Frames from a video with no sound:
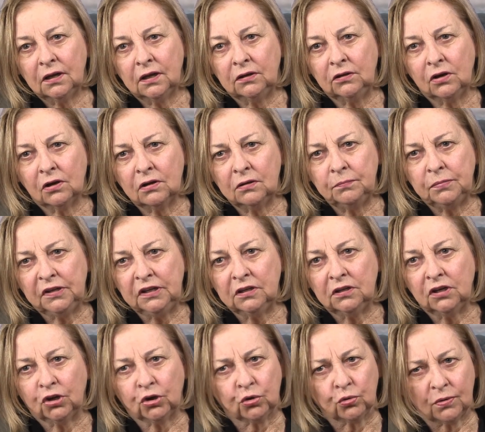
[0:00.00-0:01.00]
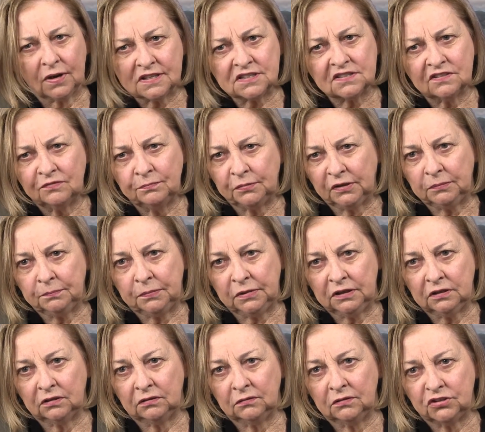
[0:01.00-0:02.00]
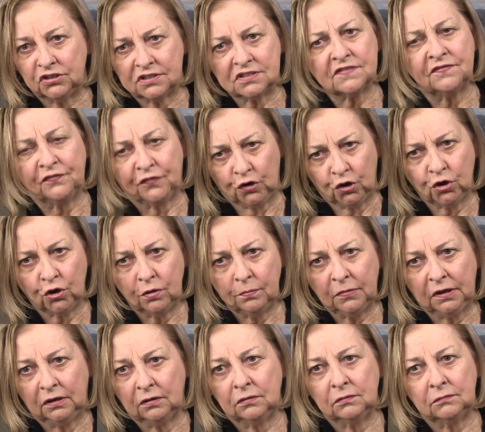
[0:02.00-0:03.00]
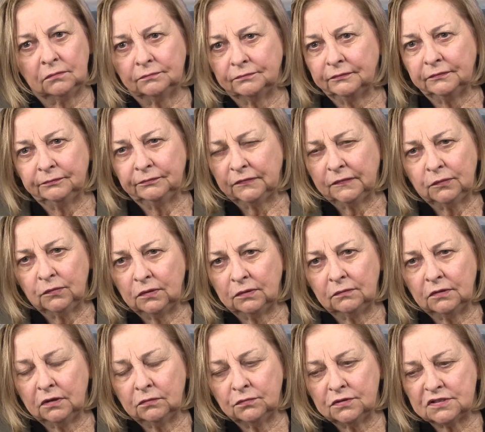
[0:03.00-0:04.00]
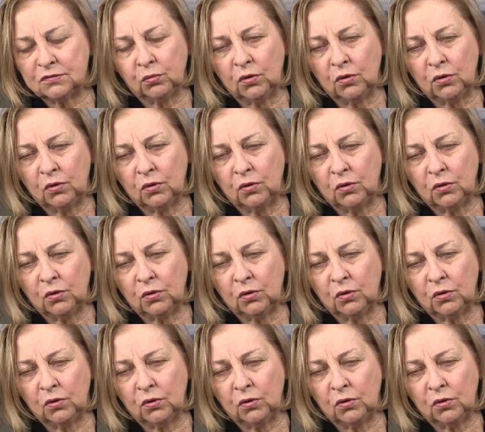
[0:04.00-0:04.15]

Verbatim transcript: and not being aggressive, but being just firm, and it was